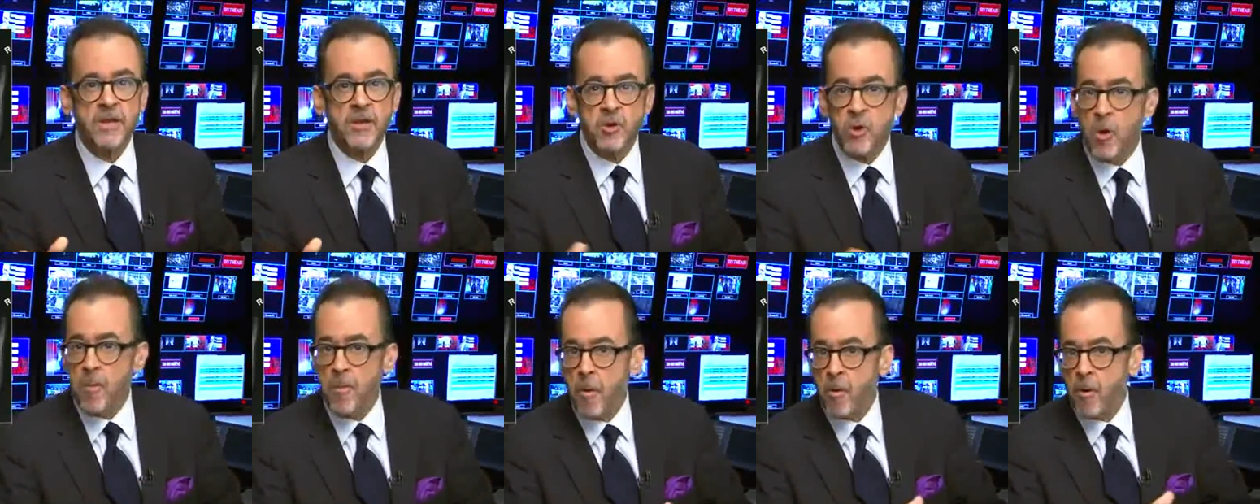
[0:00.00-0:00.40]

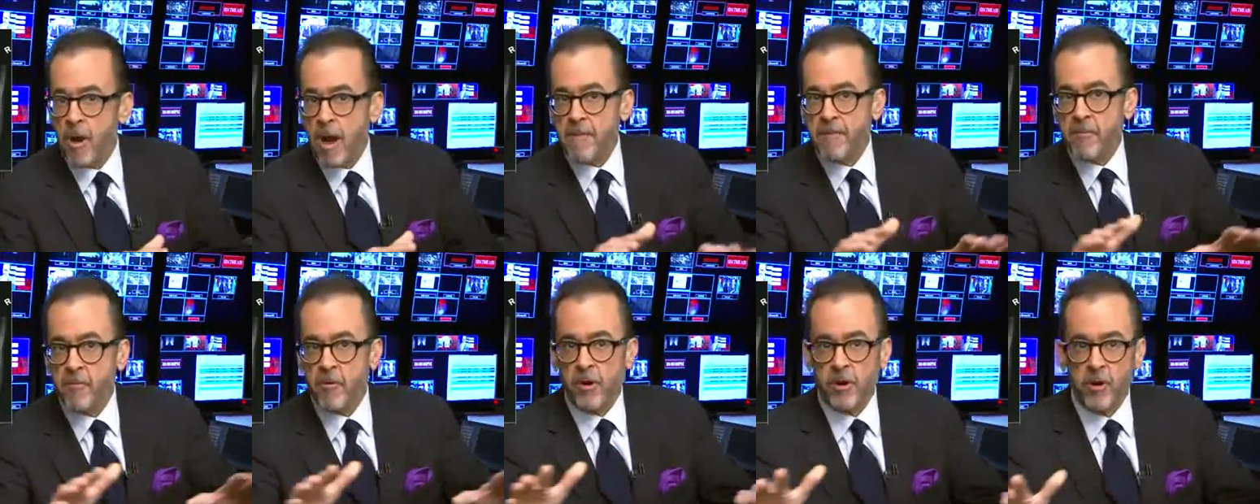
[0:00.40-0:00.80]
No more
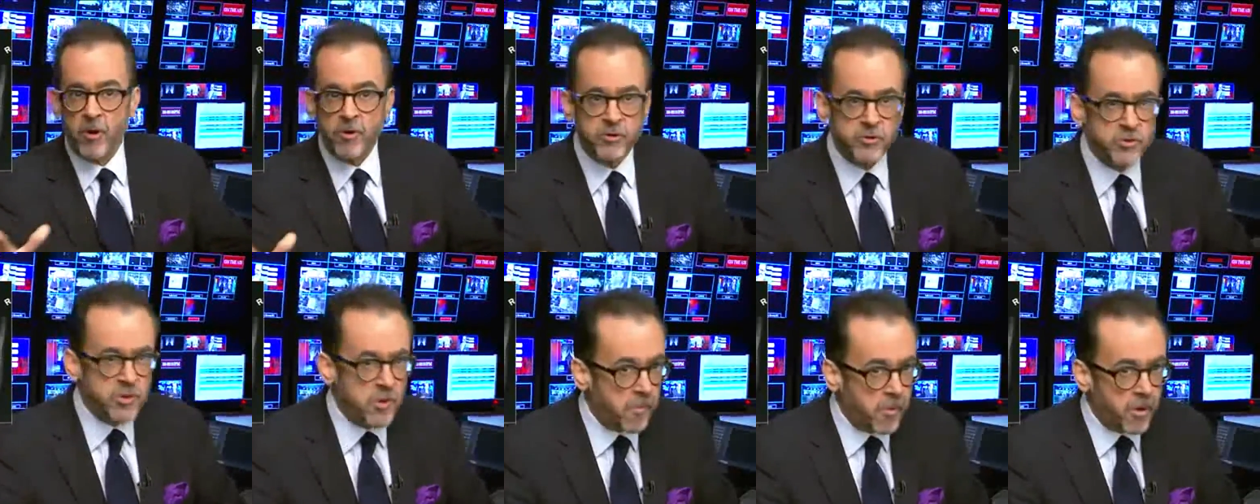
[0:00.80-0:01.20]
Amber
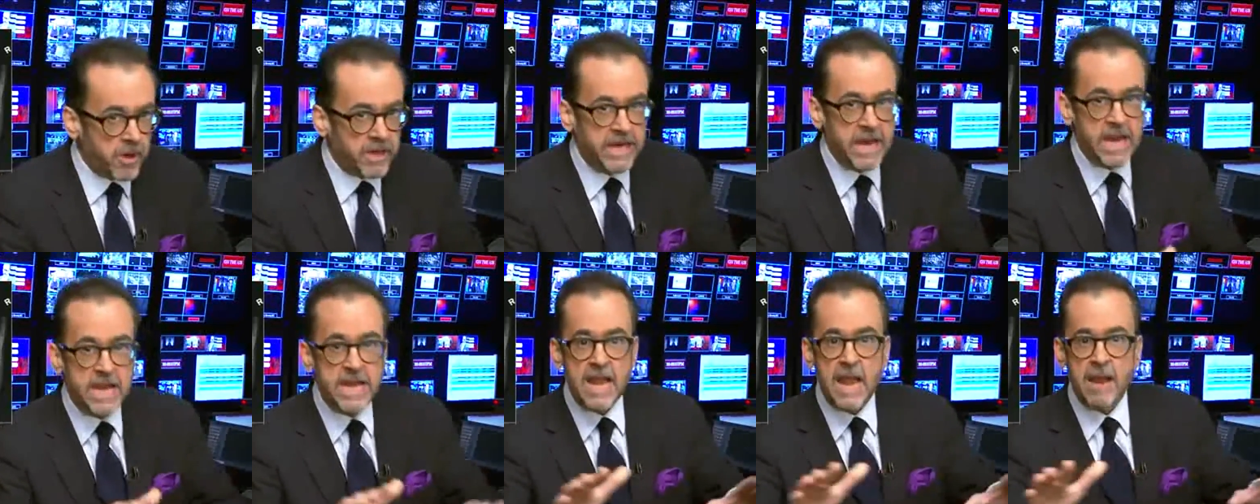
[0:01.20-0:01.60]
Alerts, no more
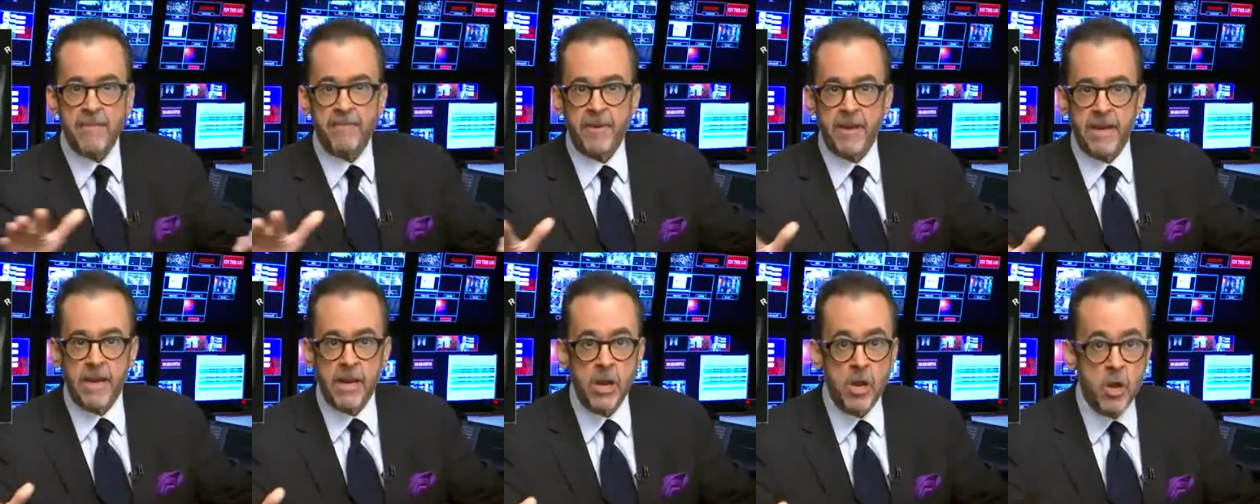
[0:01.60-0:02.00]

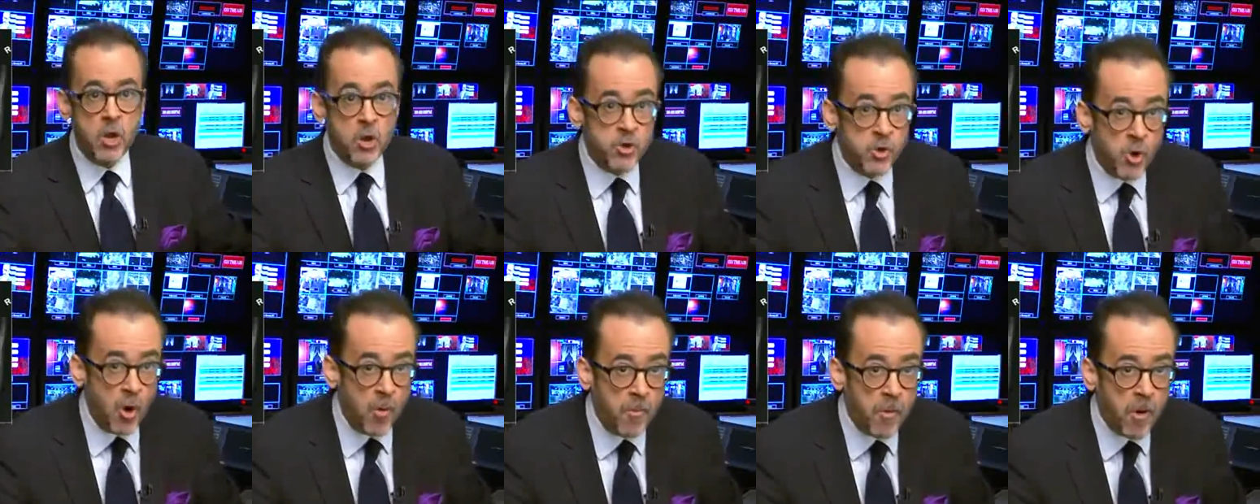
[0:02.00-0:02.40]
kidnapping,
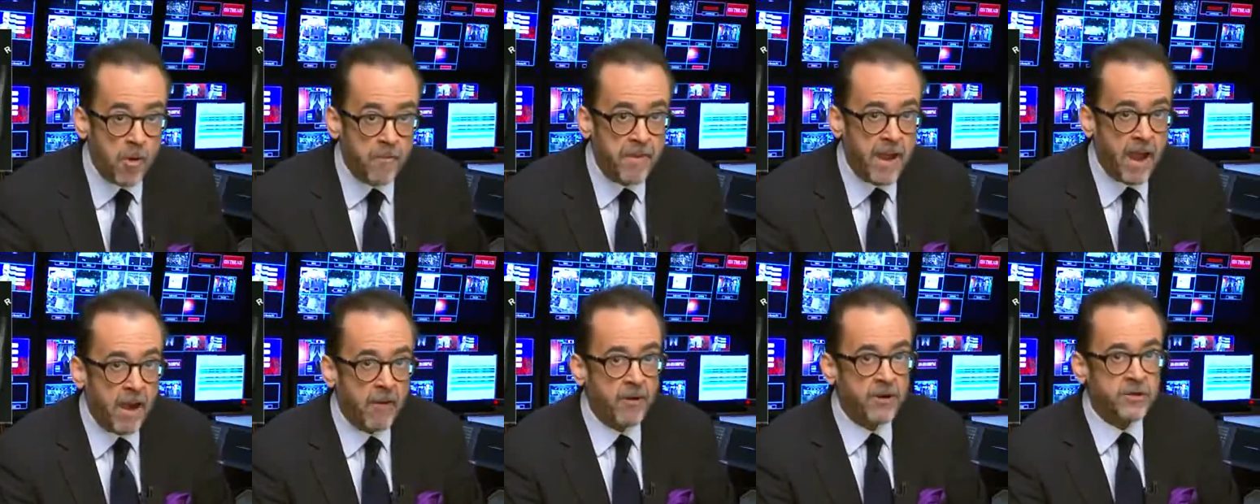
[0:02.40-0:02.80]
no more
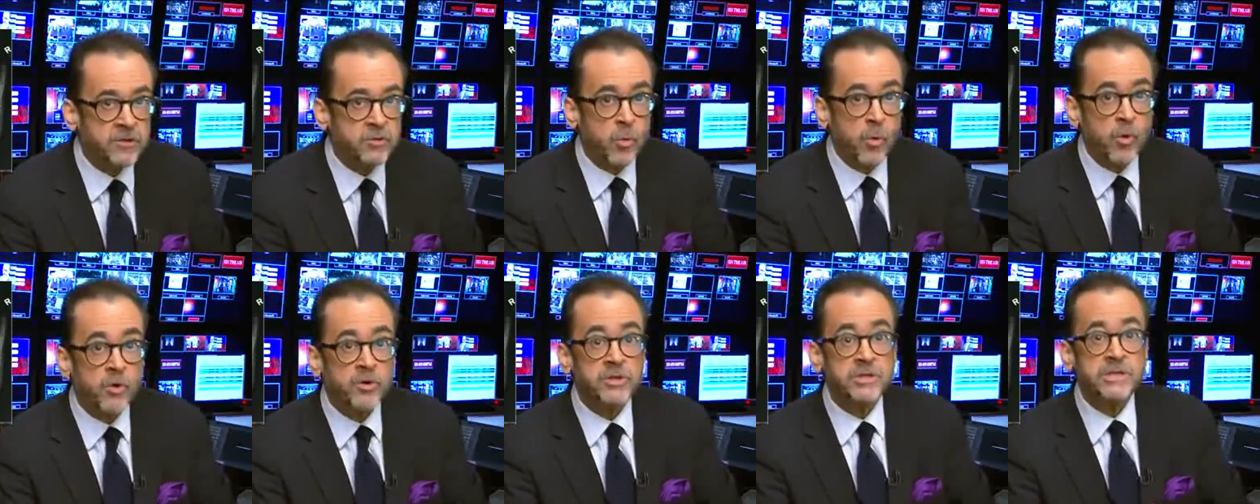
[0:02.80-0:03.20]
parents'
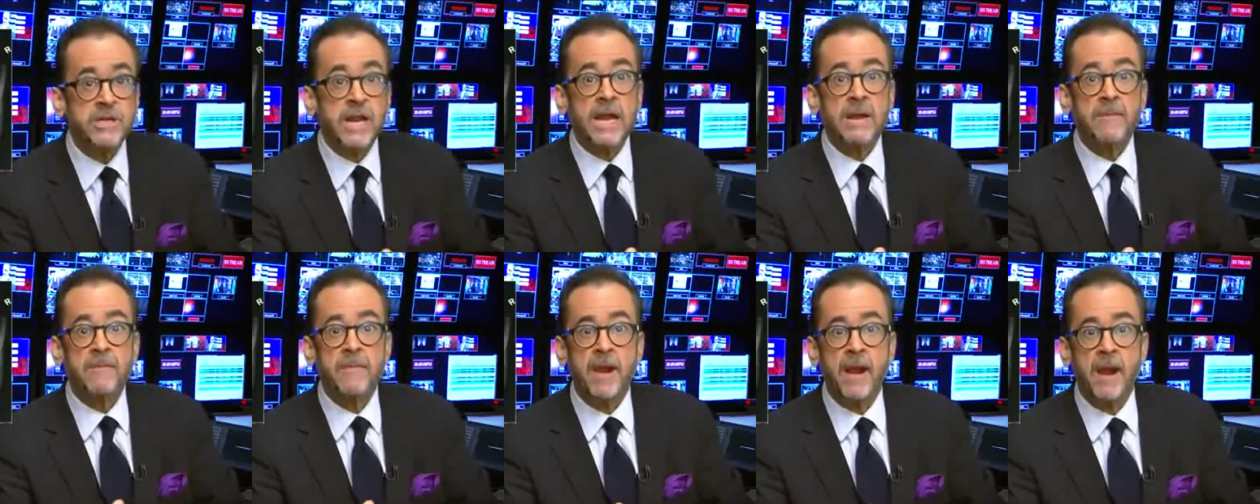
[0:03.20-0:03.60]
worst
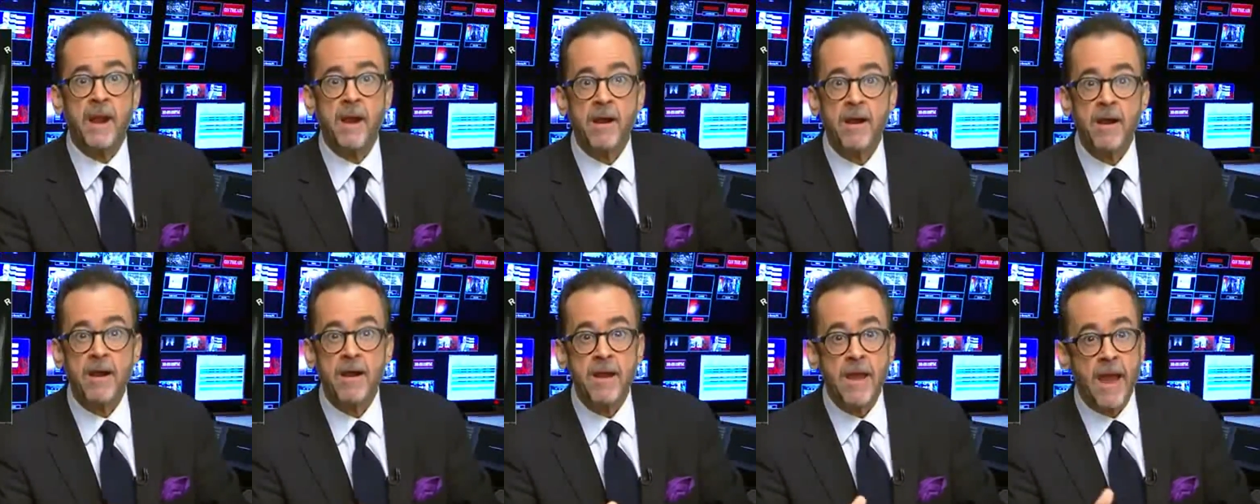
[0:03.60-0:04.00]
nightmare.
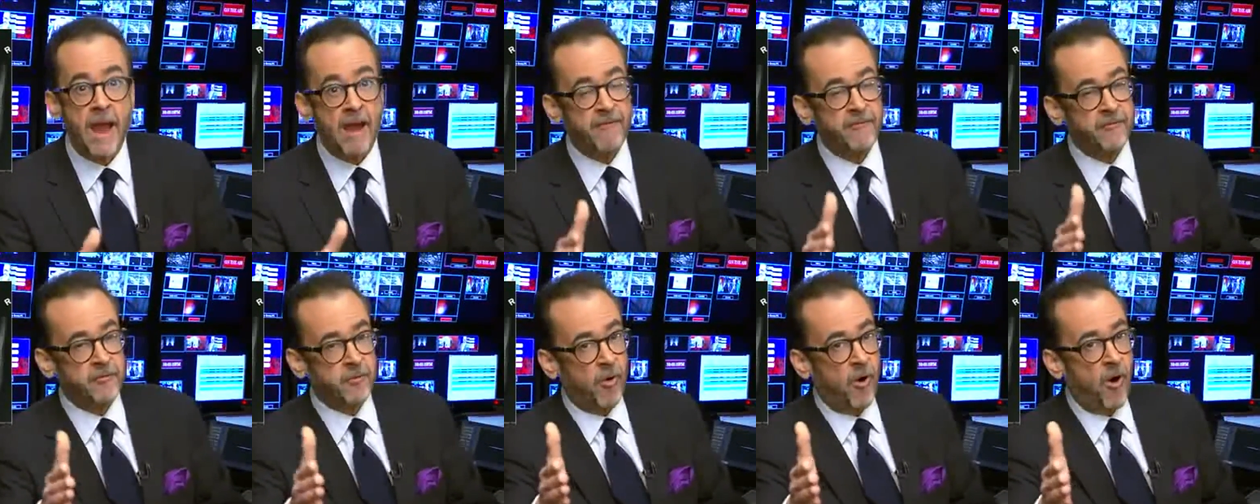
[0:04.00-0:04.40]

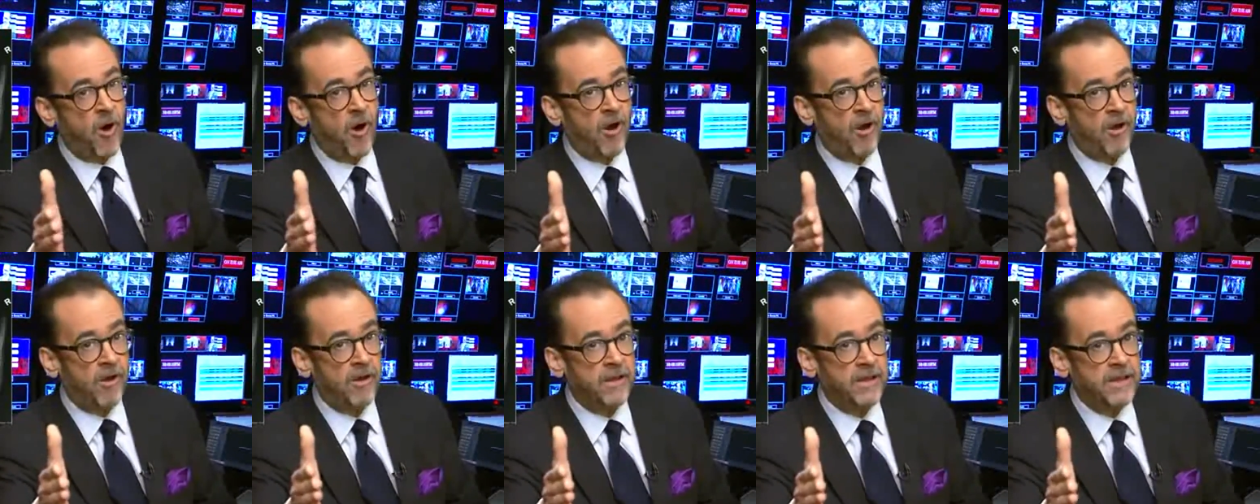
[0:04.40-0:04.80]
After
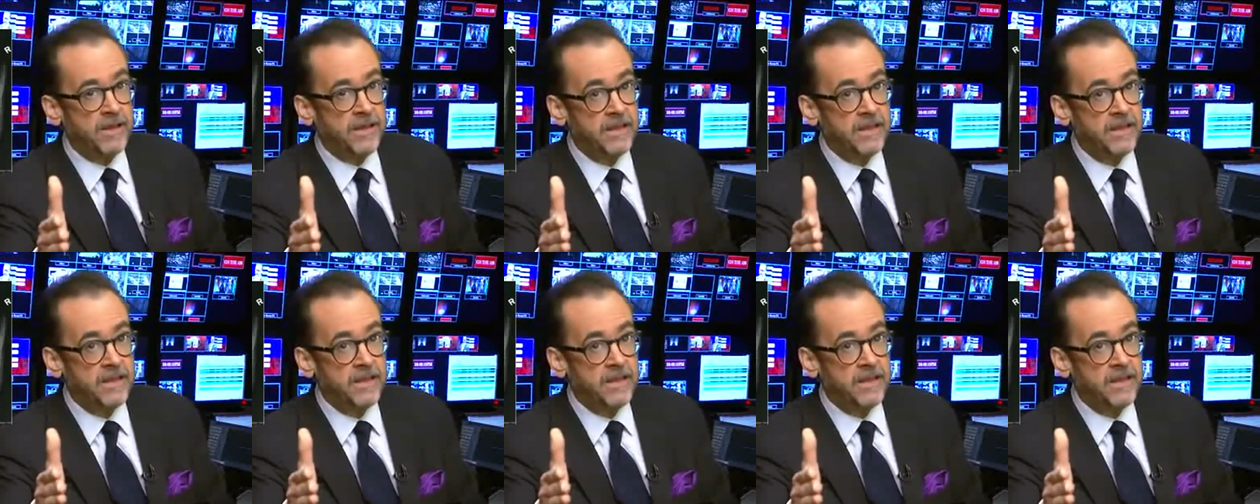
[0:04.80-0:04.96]
all,